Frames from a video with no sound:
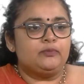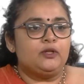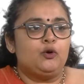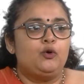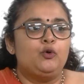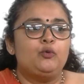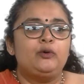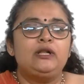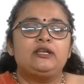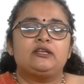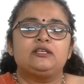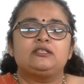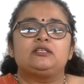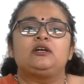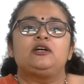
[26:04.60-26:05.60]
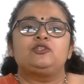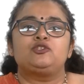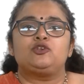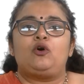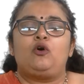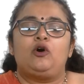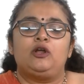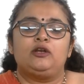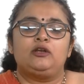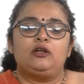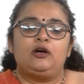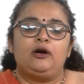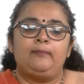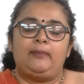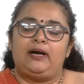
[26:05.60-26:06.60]
who will research on
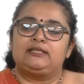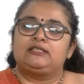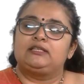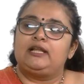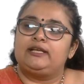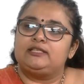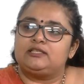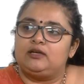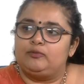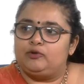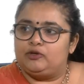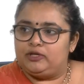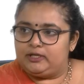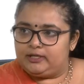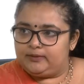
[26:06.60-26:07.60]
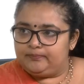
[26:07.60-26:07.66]
a marginalized community.